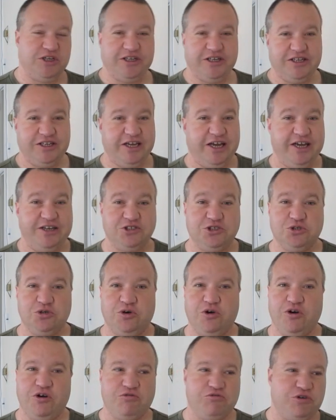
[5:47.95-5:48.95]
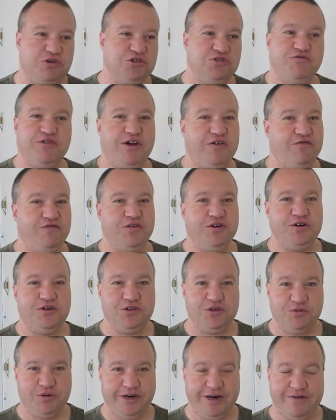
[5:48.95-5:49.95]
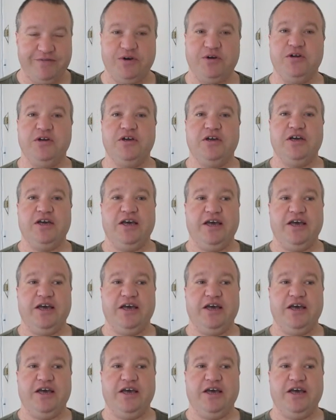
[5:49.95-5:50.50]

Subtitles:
like at Nassau or Roosevelt Field or whatever.